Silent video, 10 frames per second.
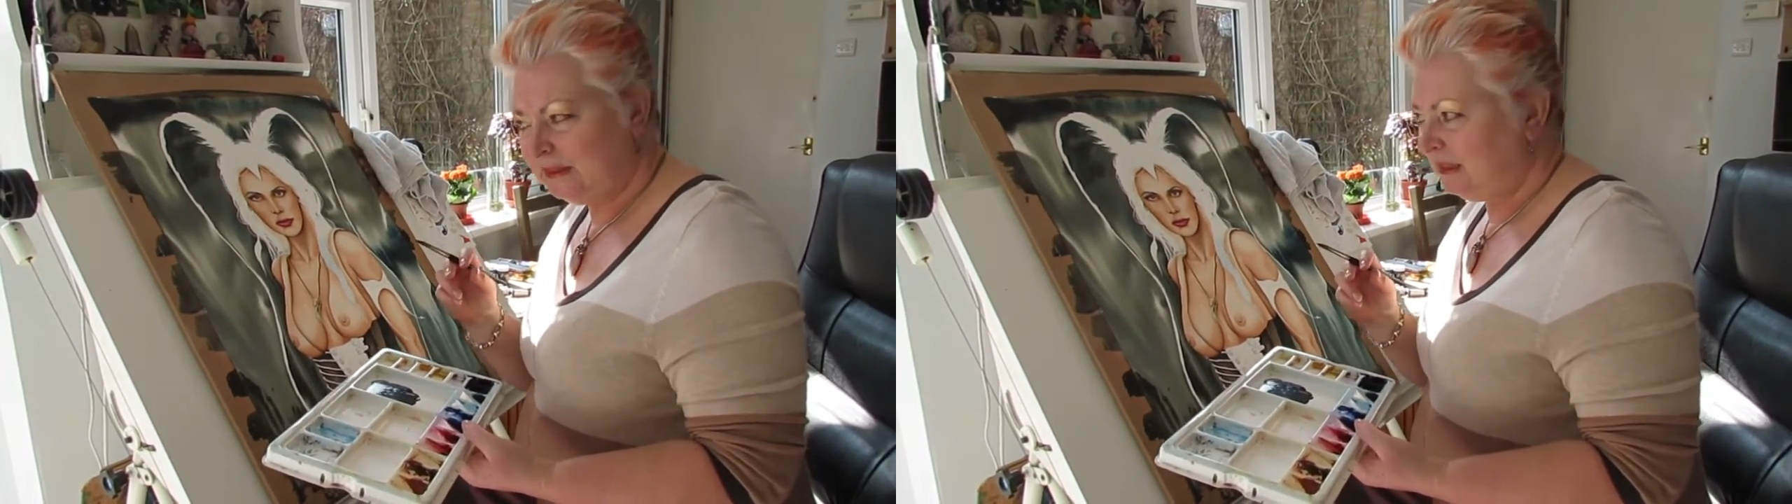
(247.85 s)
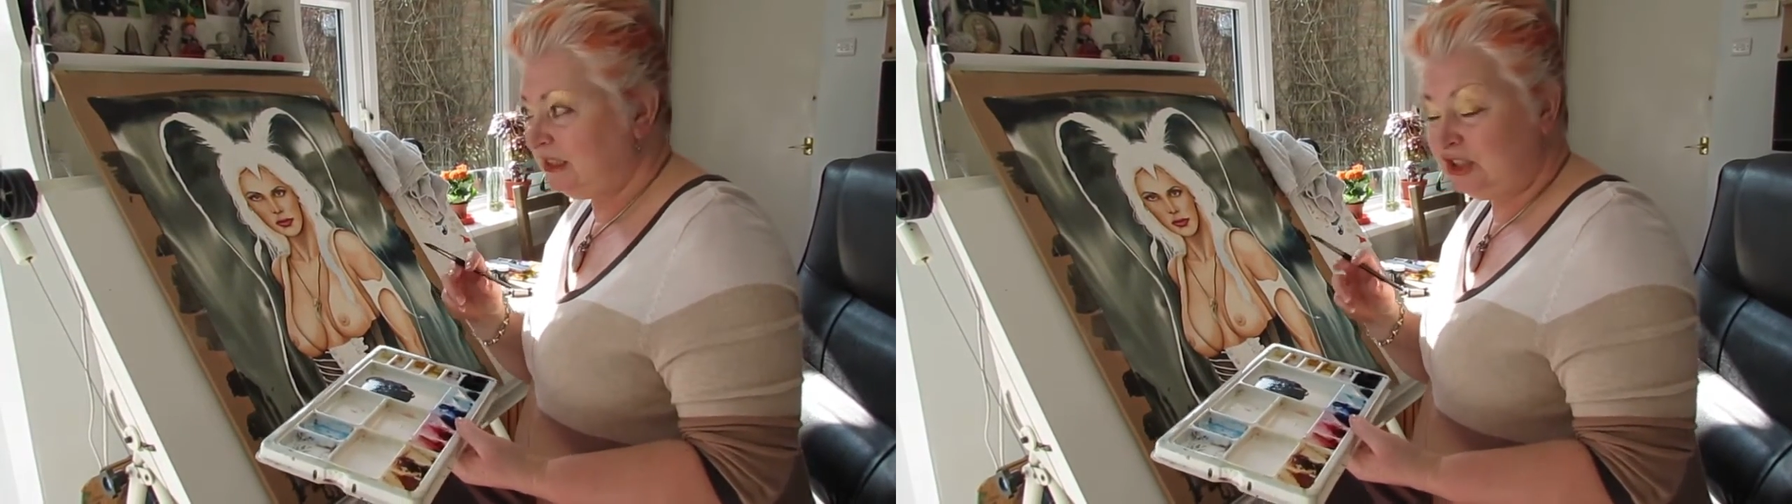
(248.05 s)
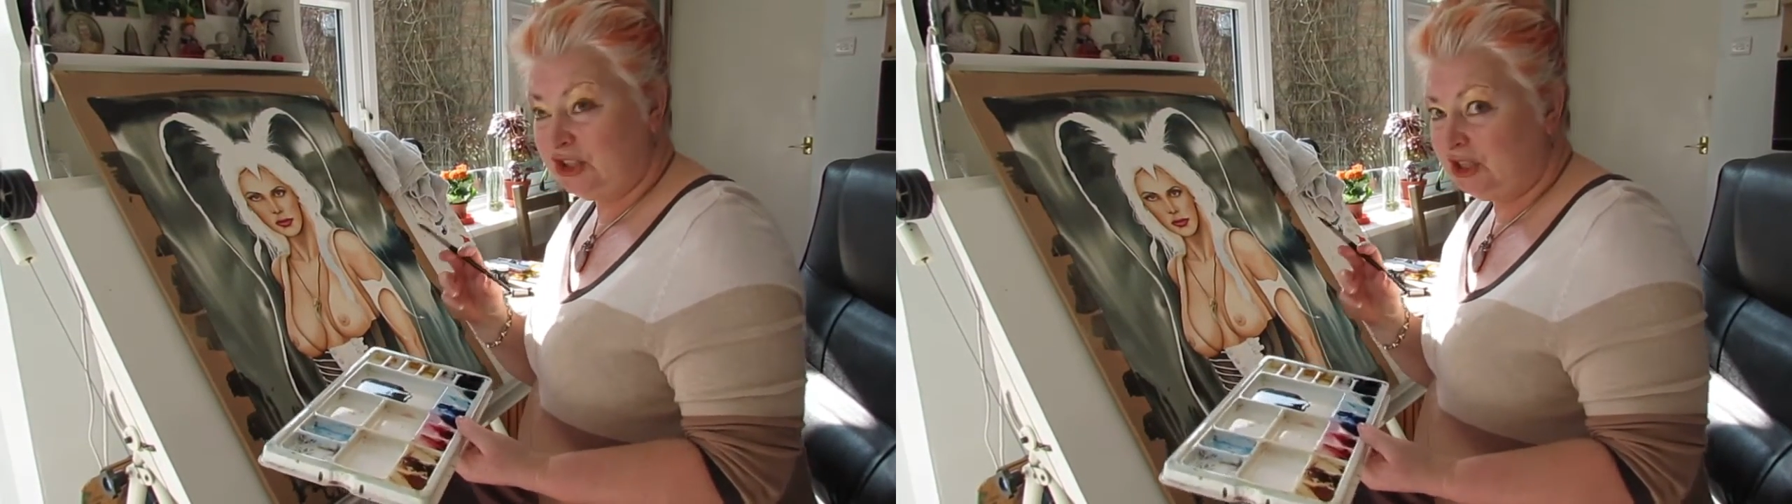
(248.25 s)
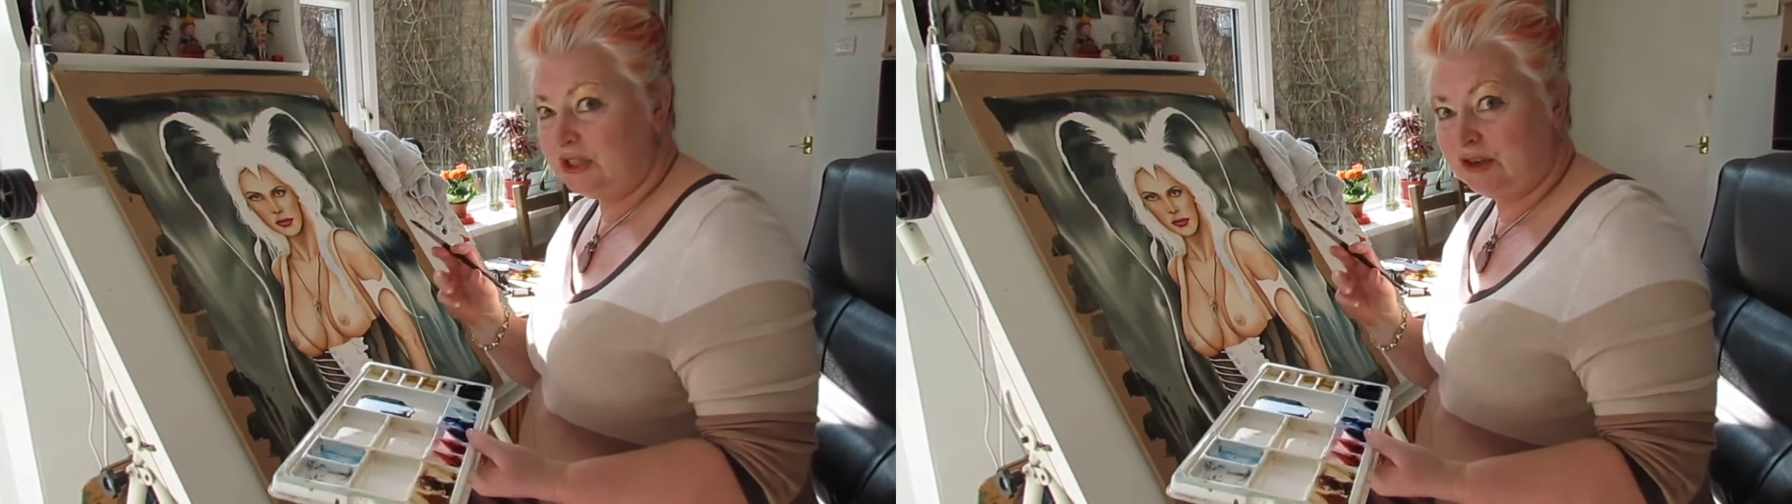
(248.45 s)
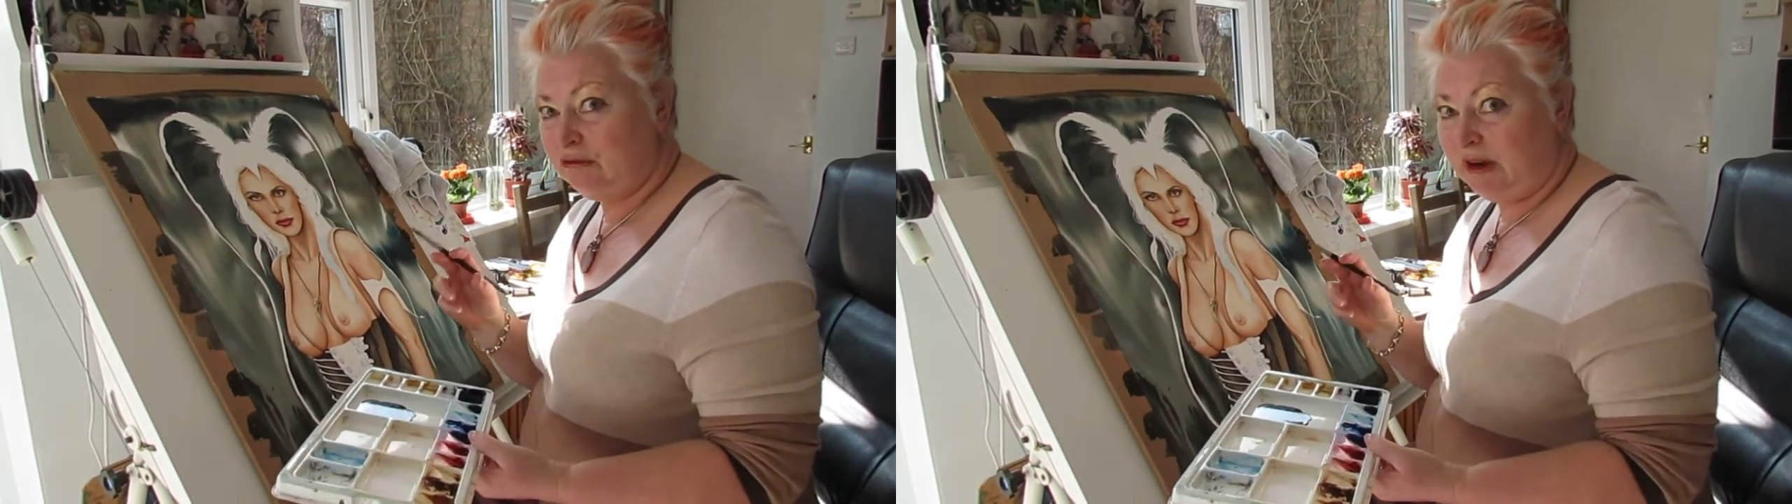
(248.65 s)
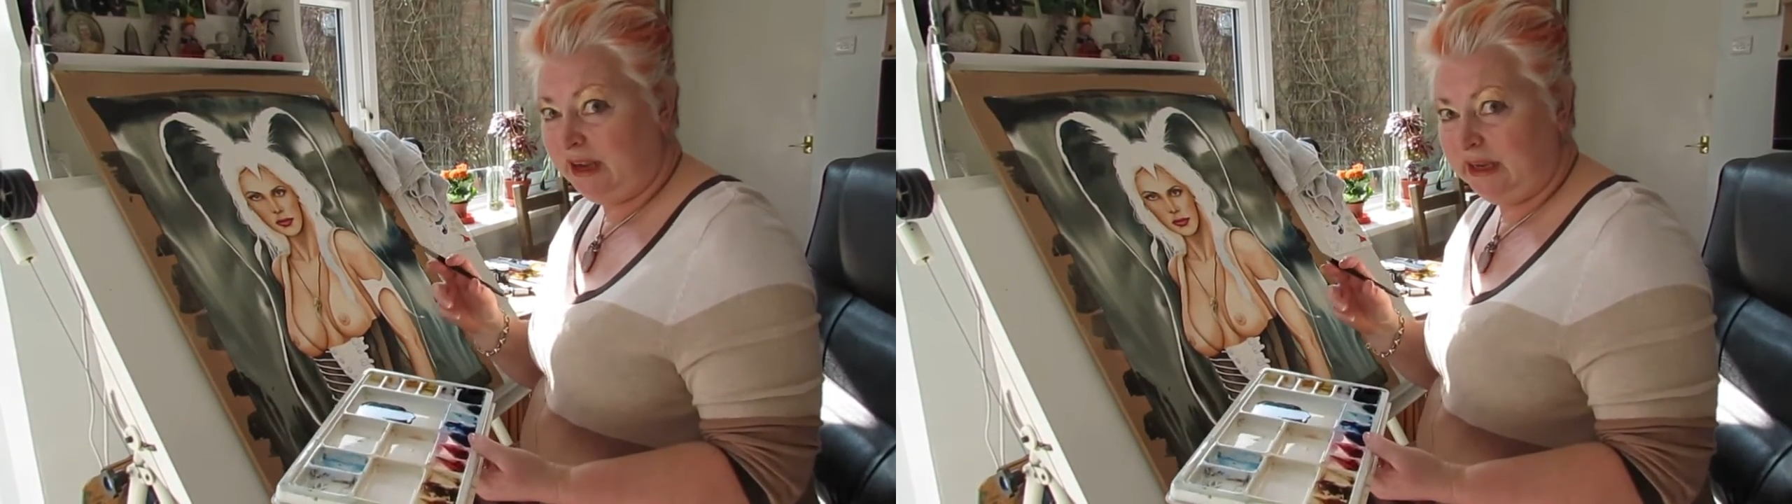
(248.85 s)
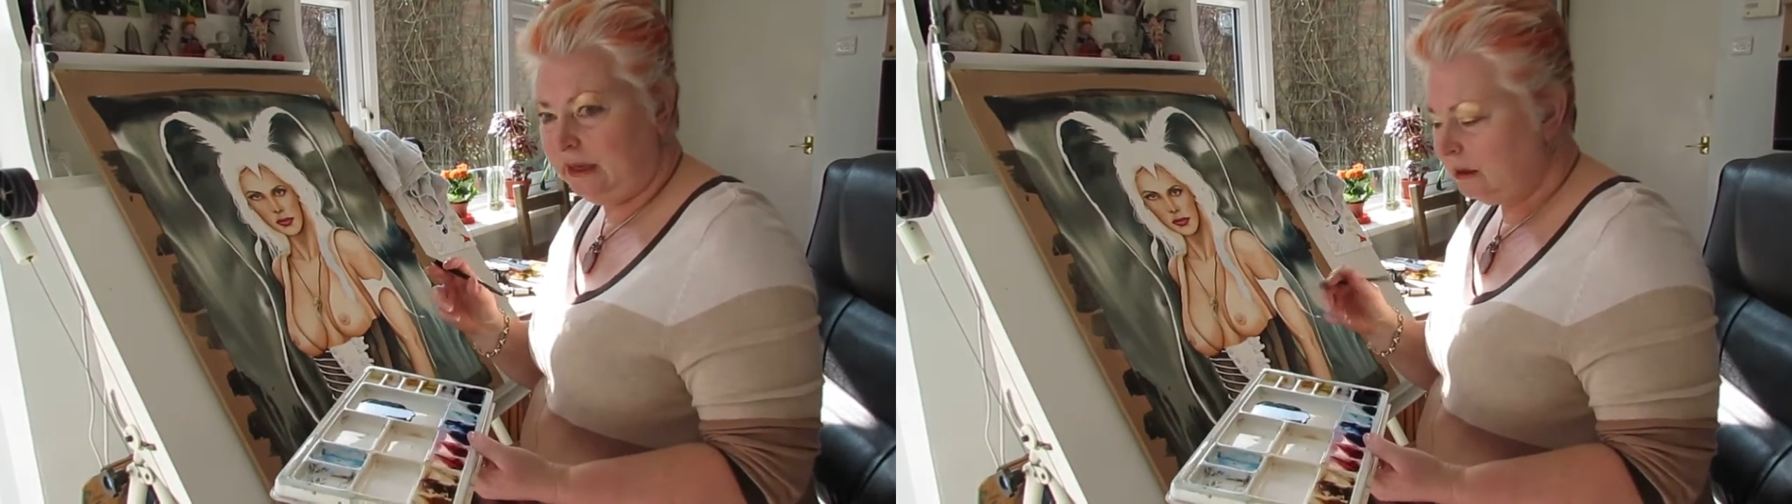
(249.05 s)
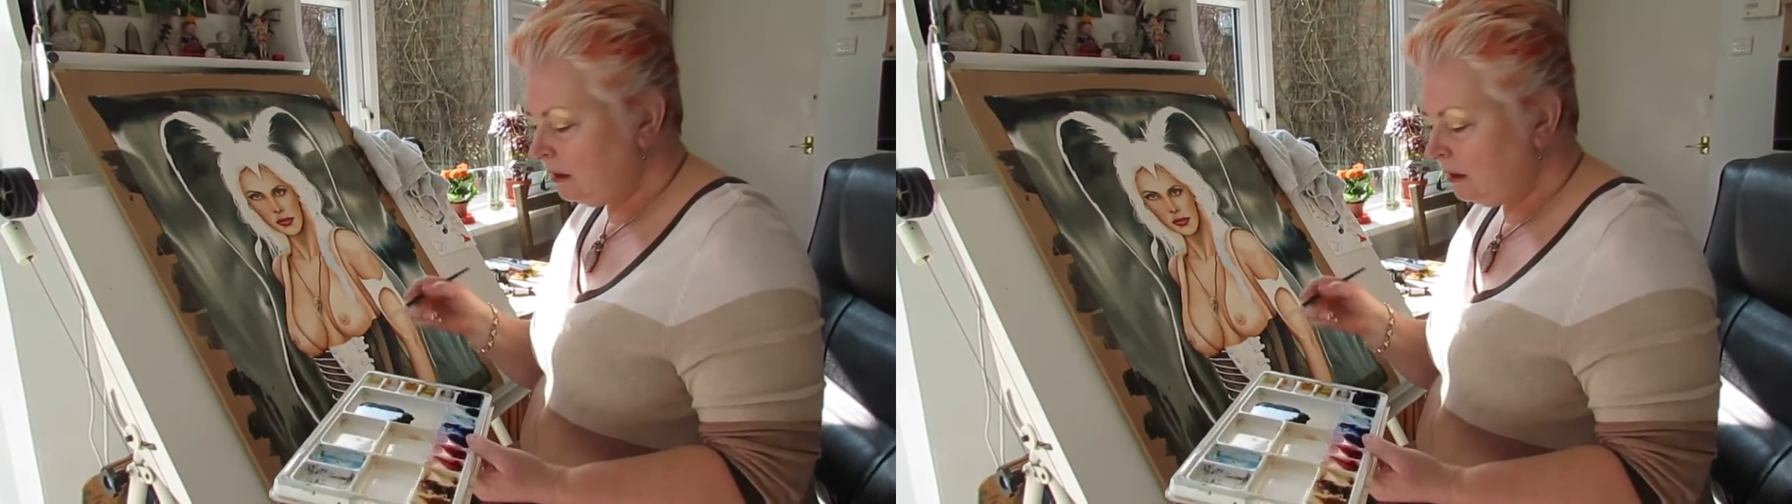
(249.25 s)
It's just grey.